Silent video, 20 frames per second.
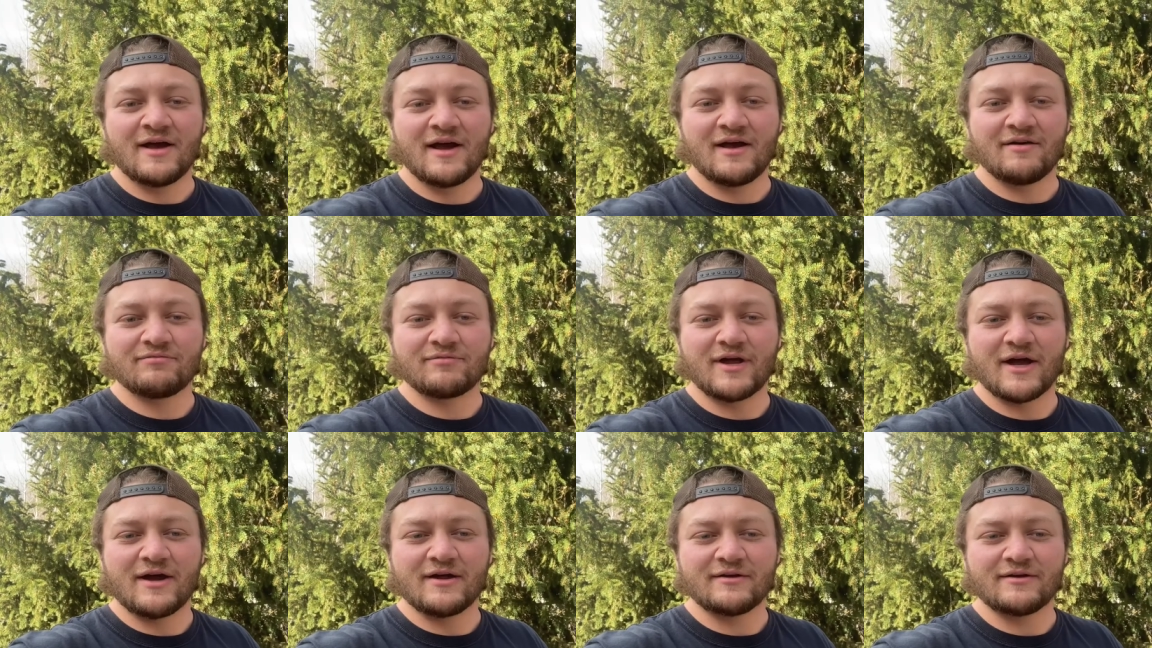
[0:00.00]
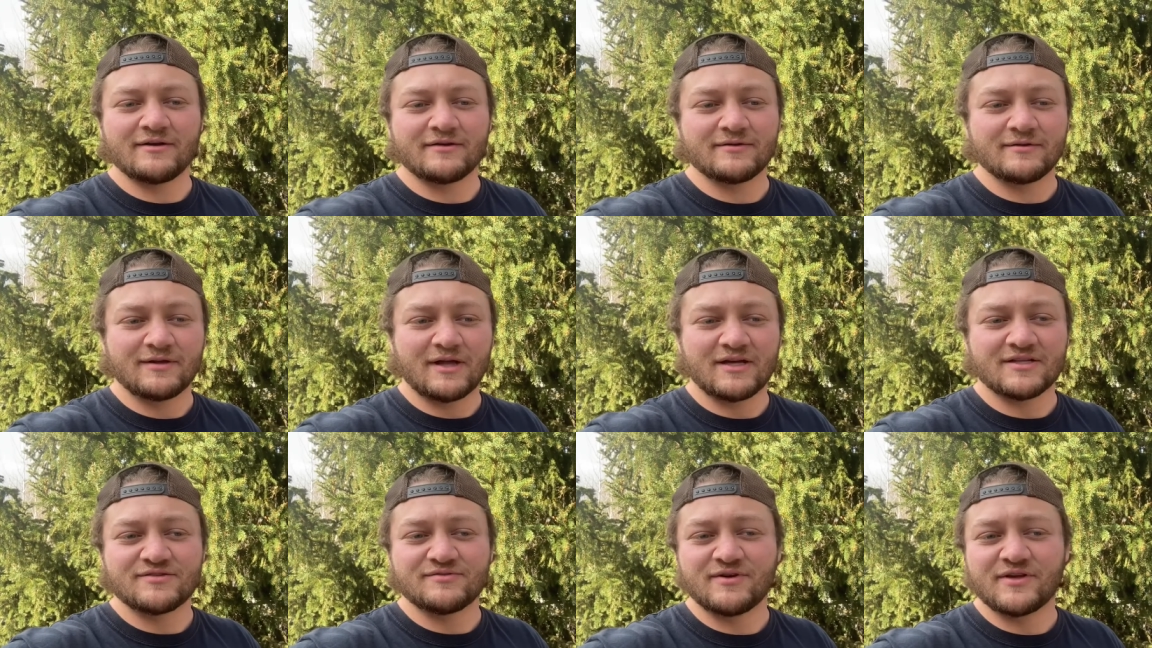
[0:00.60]
I've got
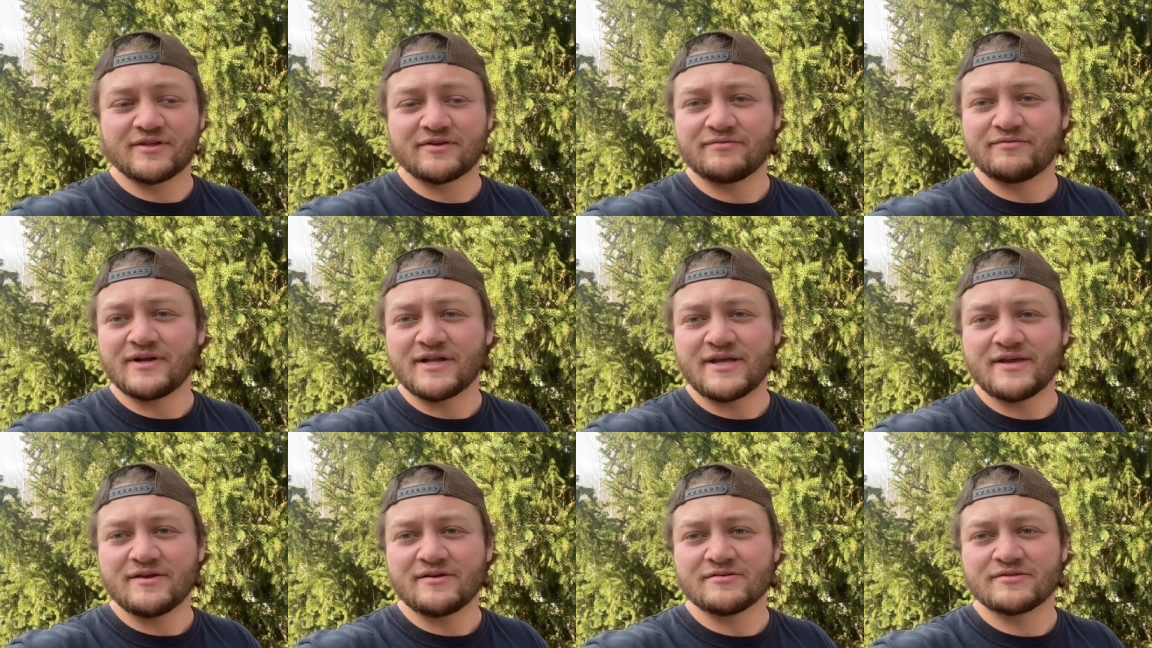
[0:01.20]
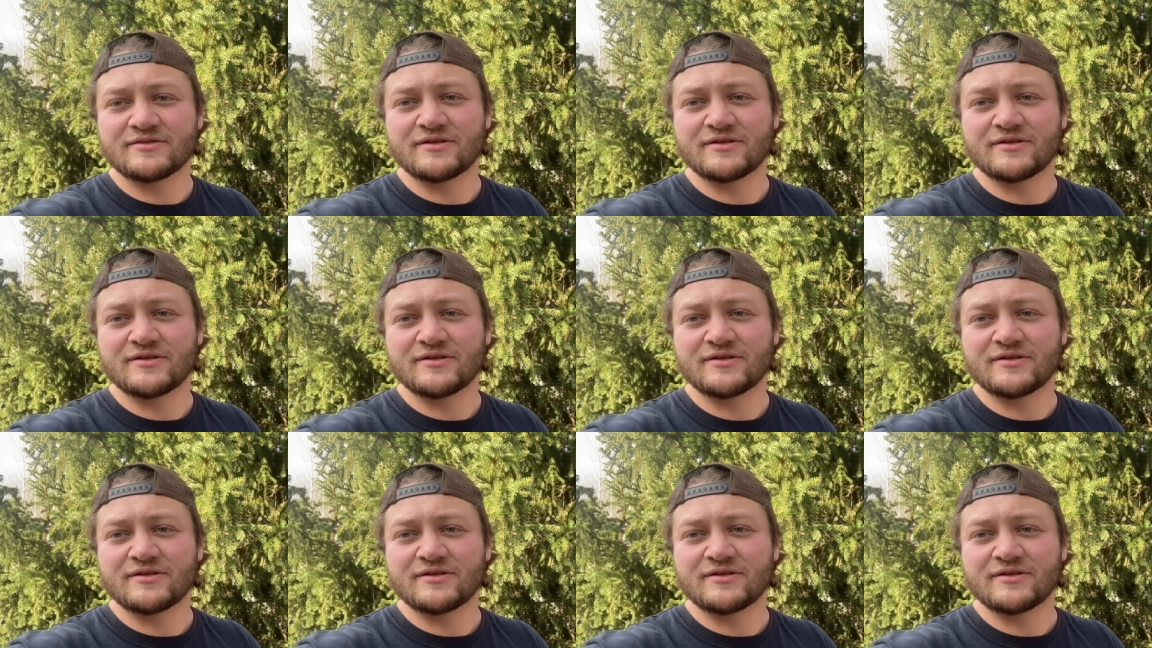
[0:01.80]
lots of other videos.